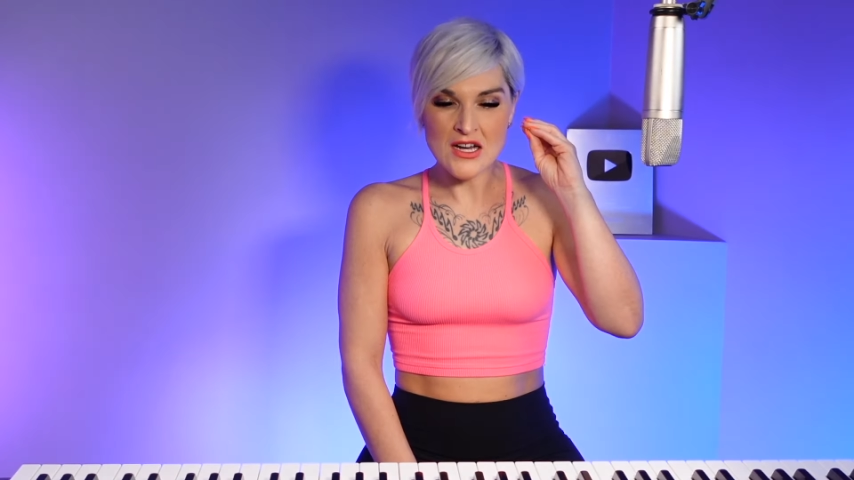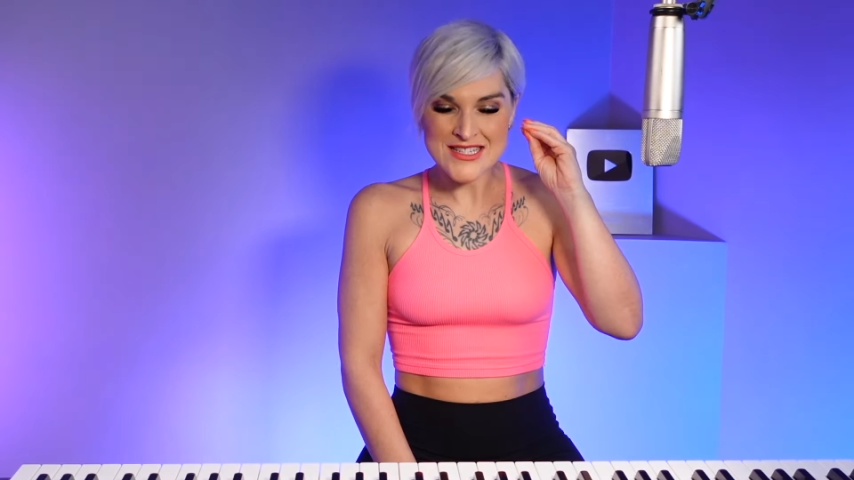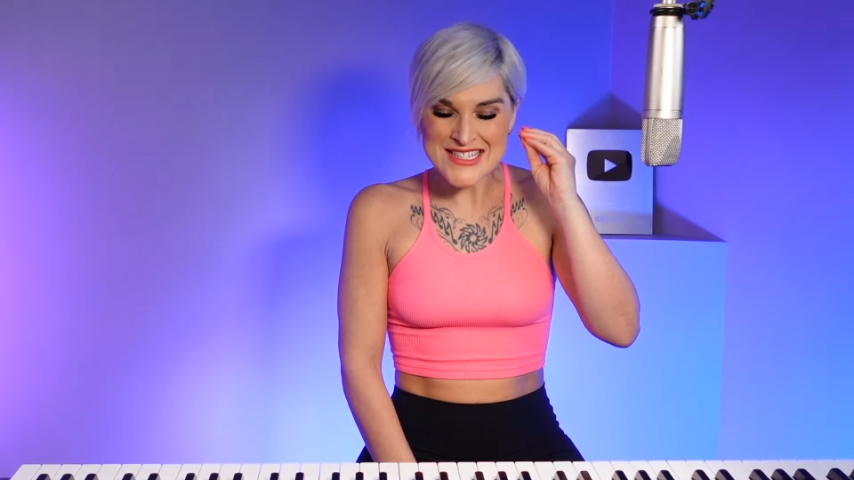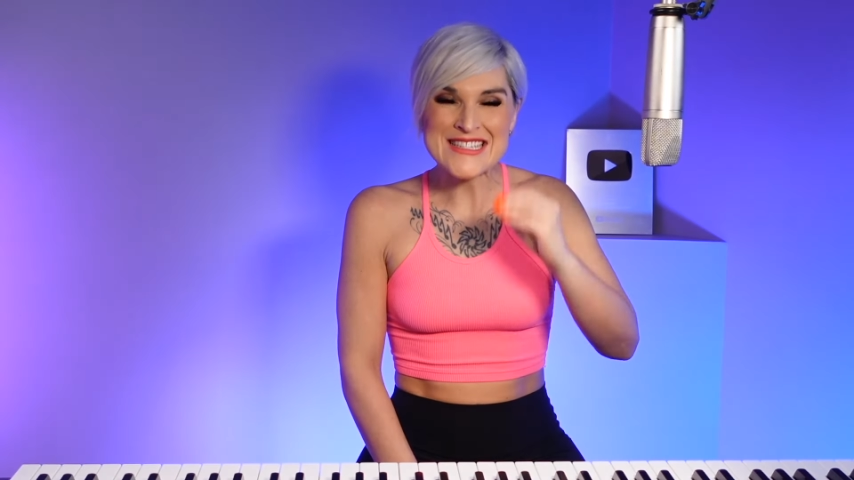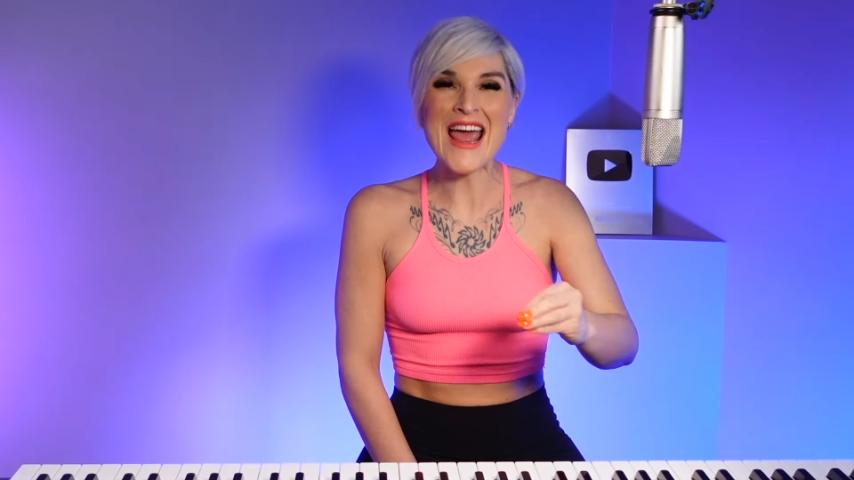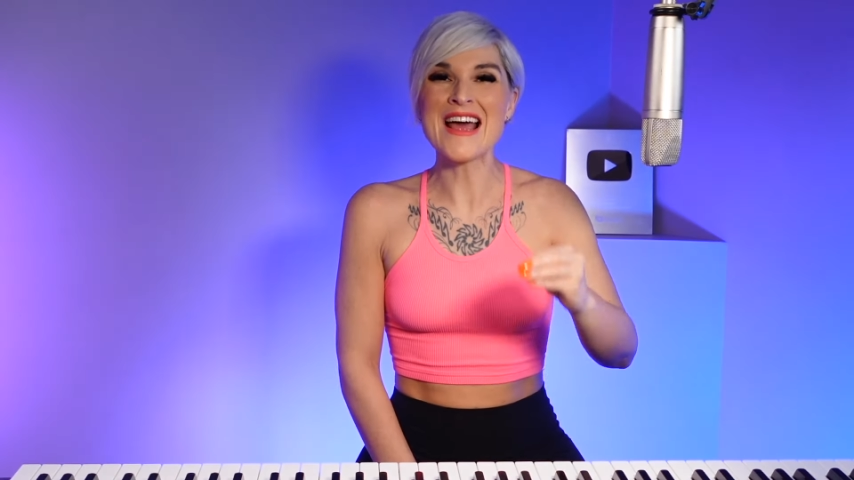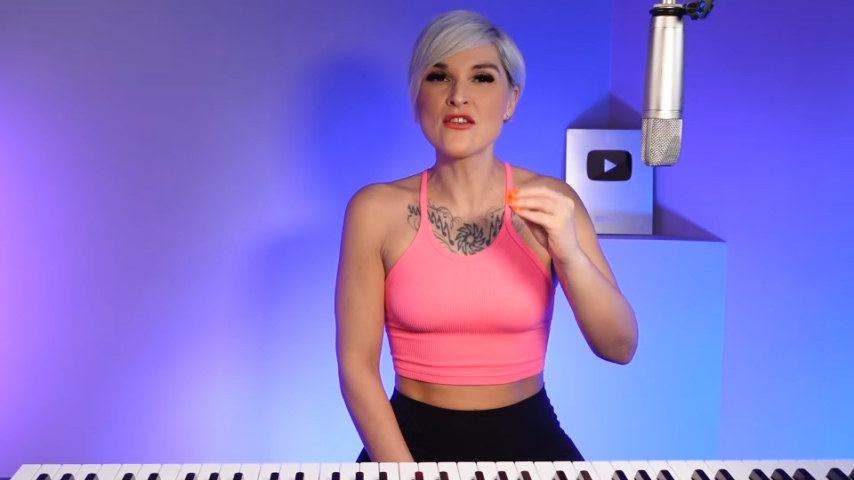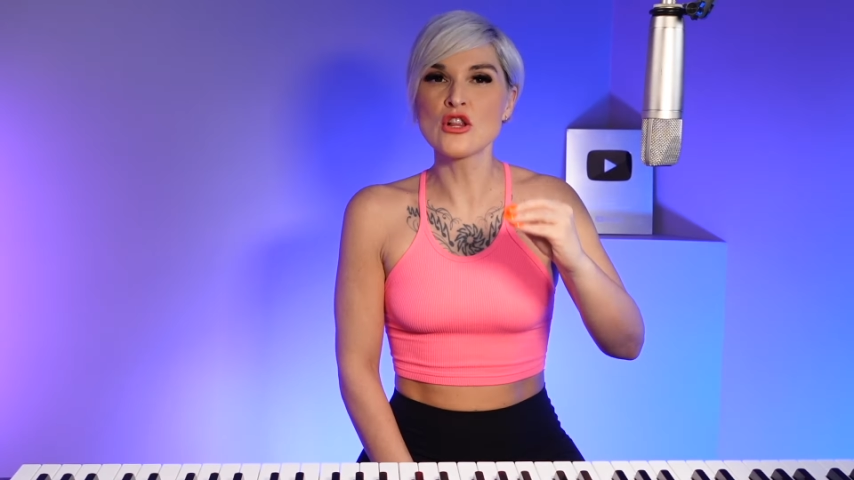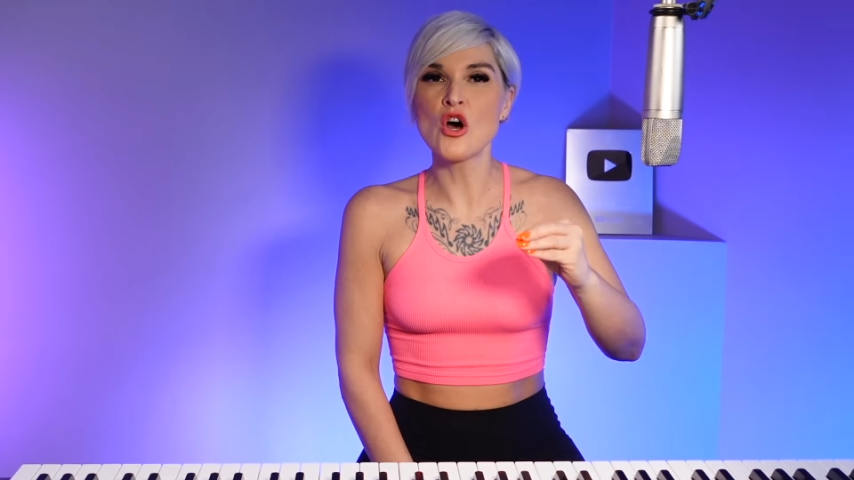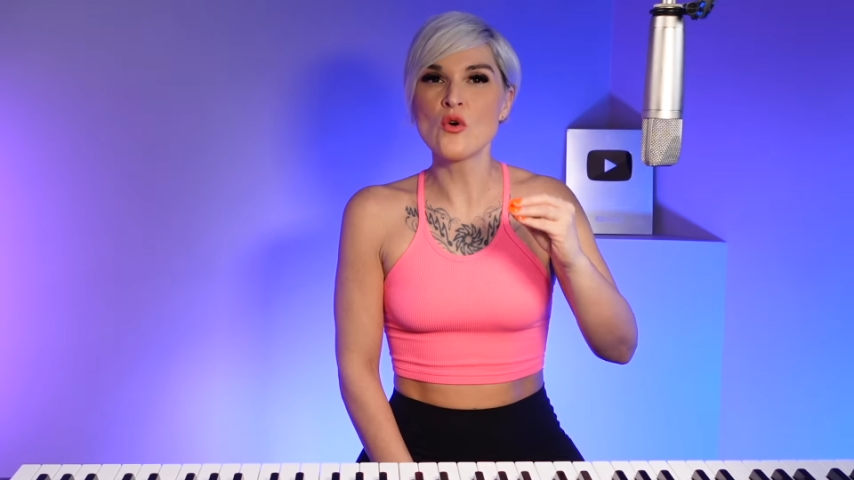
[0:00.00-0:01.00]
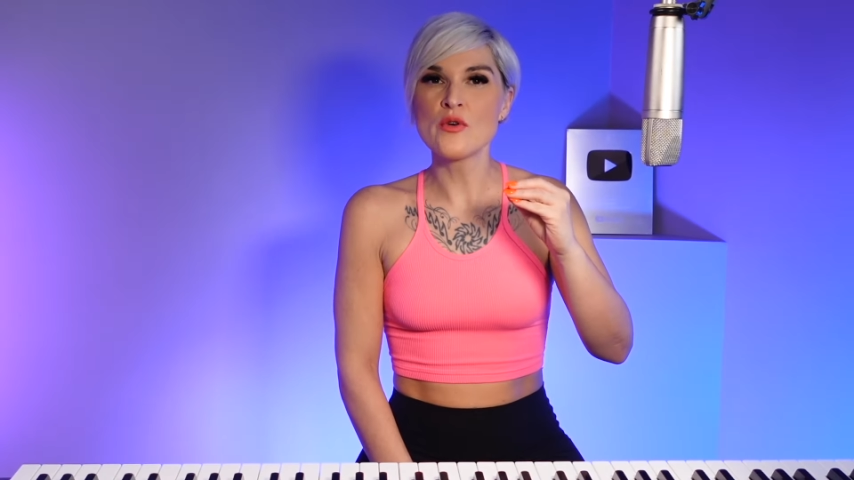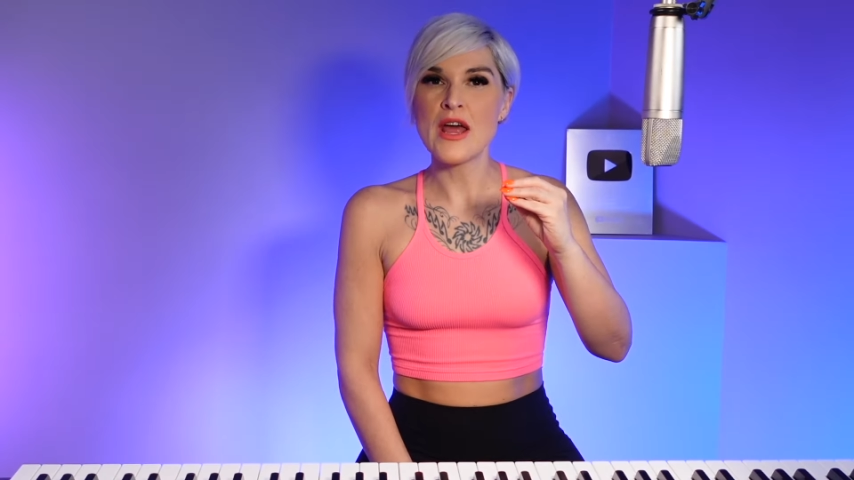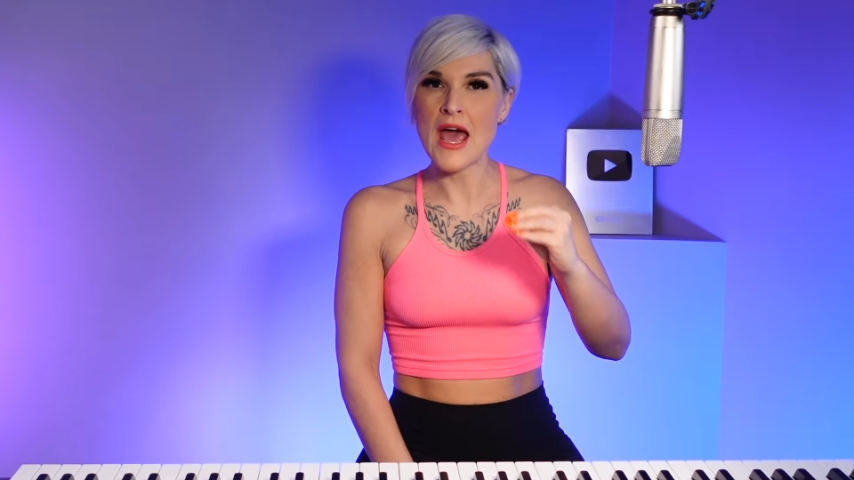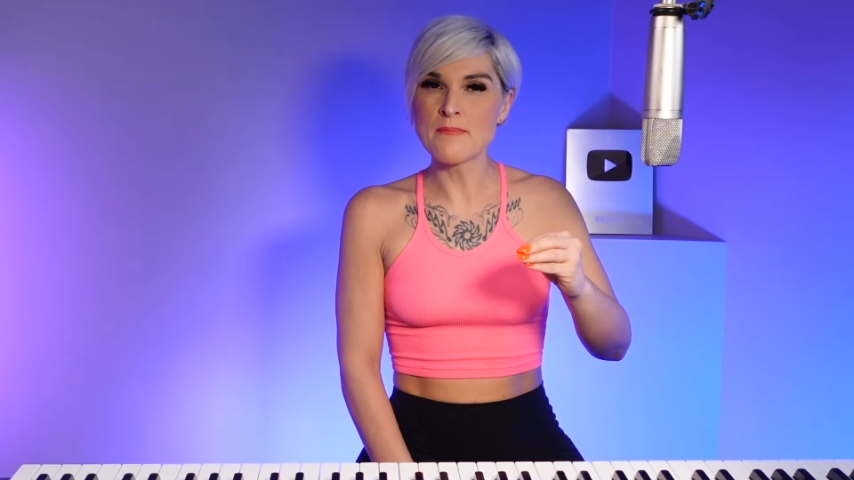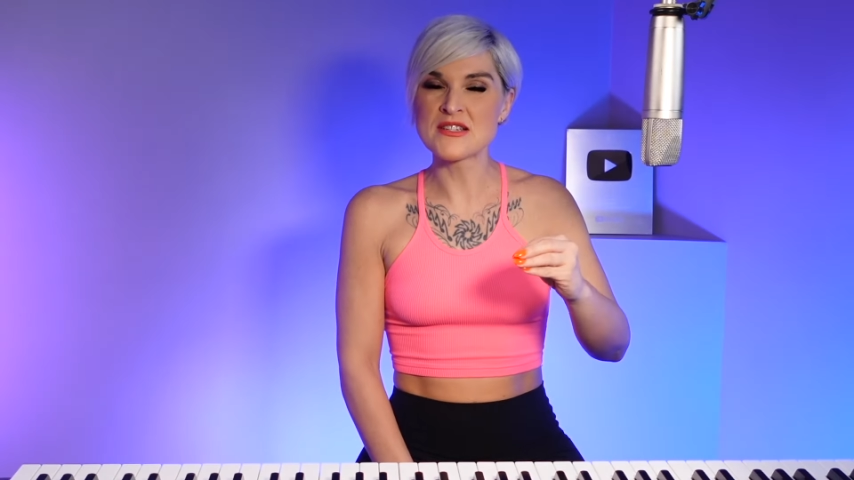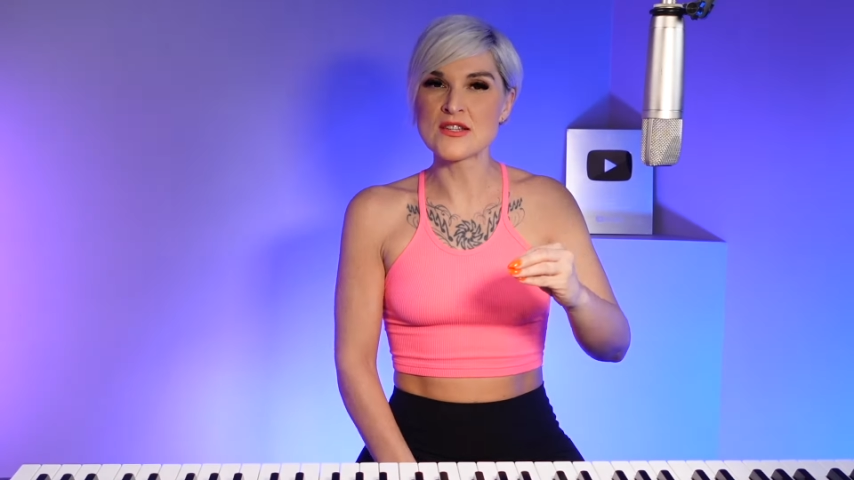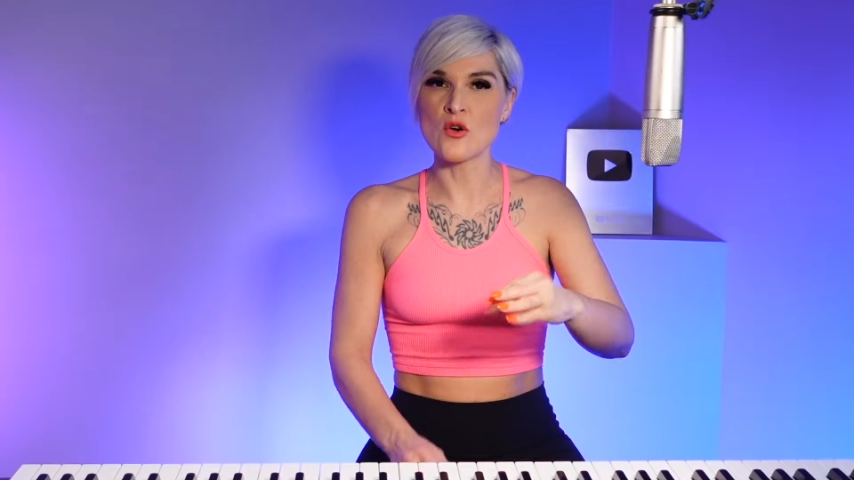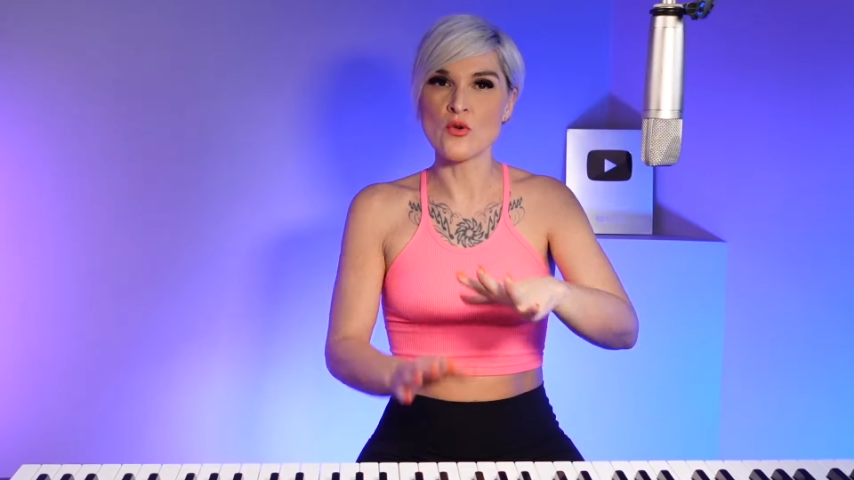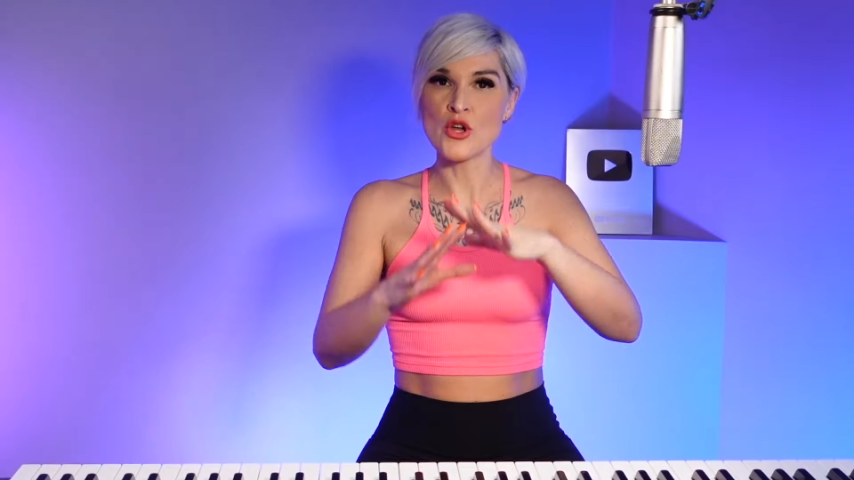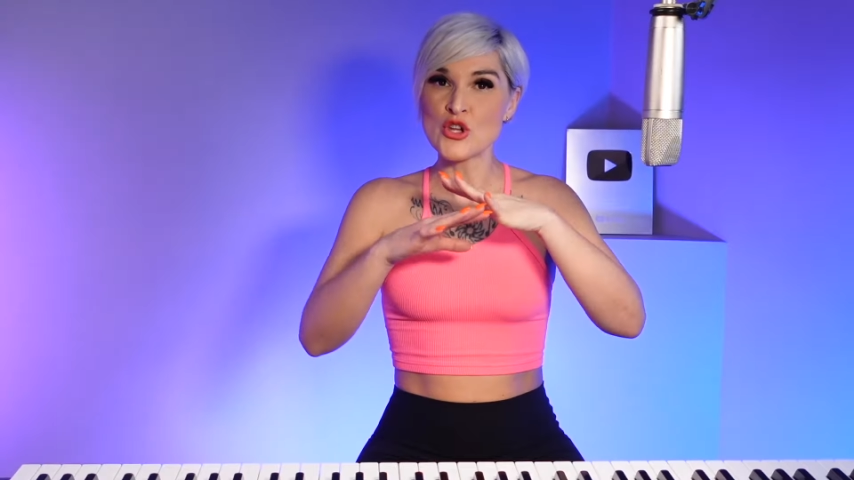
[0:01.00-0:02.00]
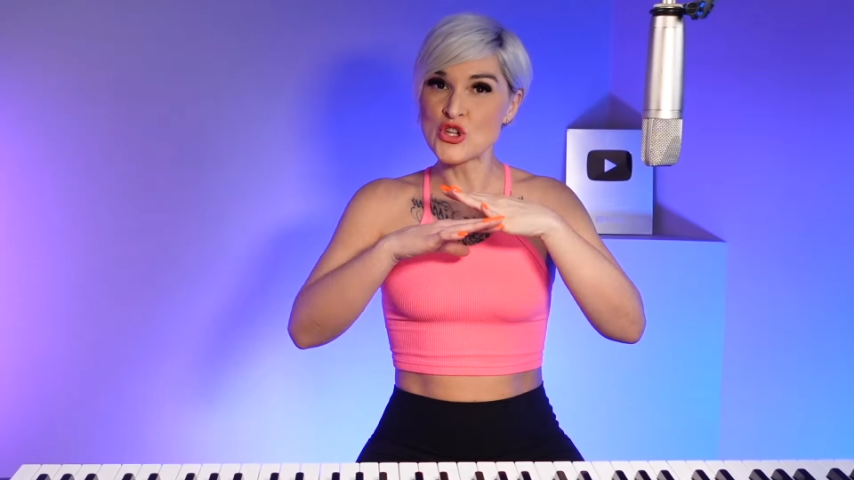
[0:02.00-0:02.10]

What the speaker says: standalone episode